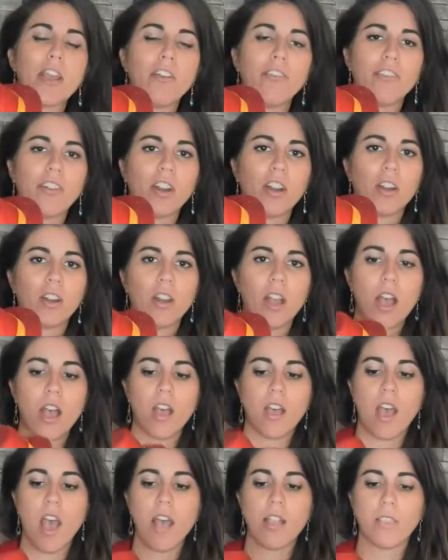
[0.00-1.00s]
for
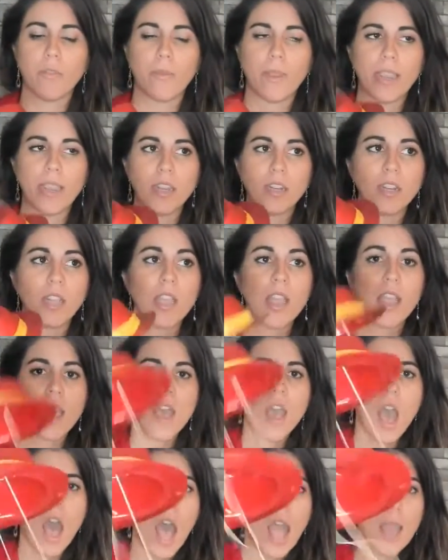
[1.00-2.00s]
Halloween.
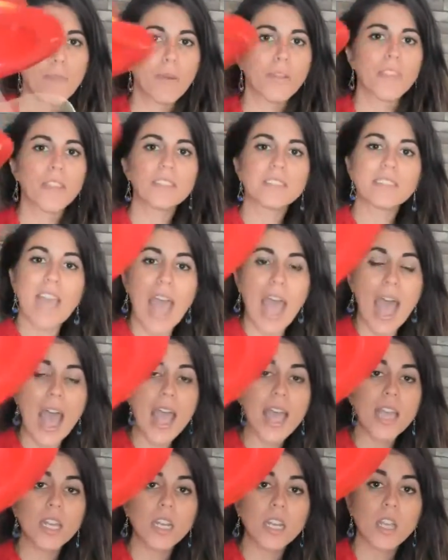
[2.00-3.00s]
I put this
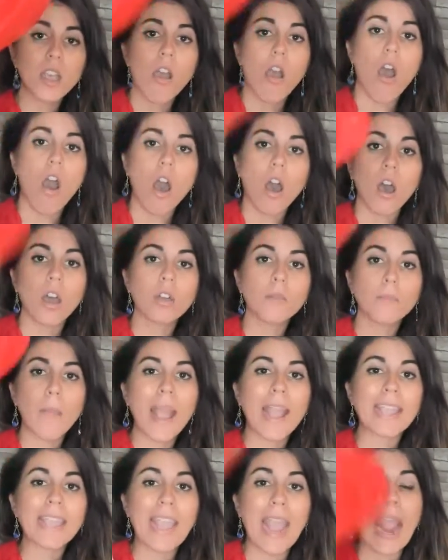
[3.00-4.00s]
hat on
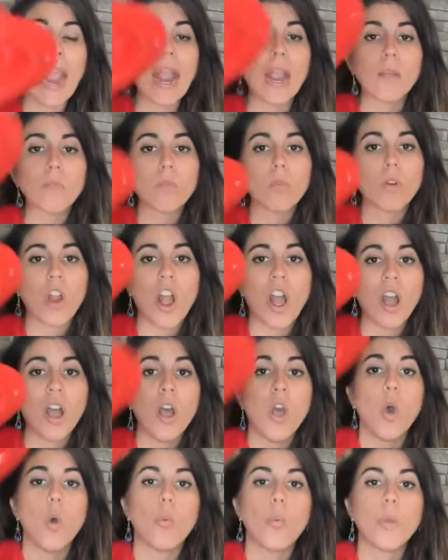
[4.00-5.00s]
my camera
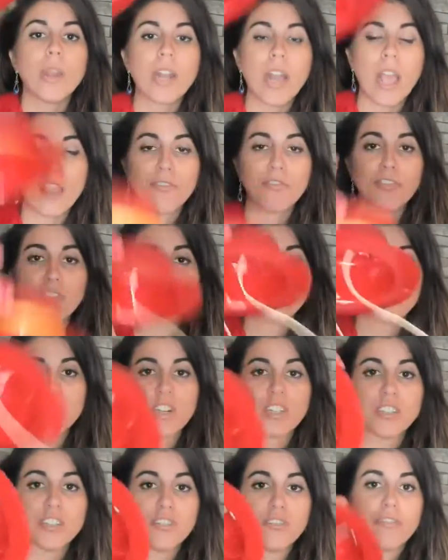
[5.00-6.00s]
when I first
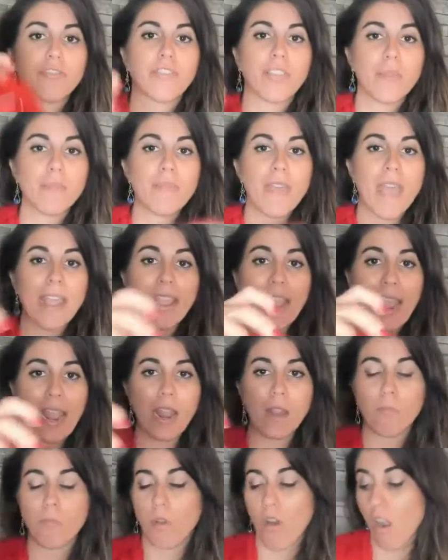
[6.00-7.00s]
started to flip that
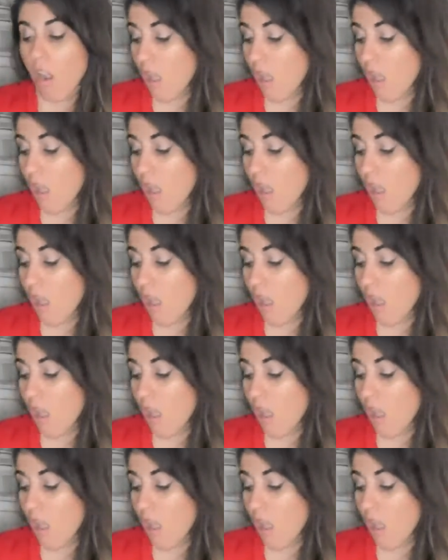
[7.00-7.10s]
camera.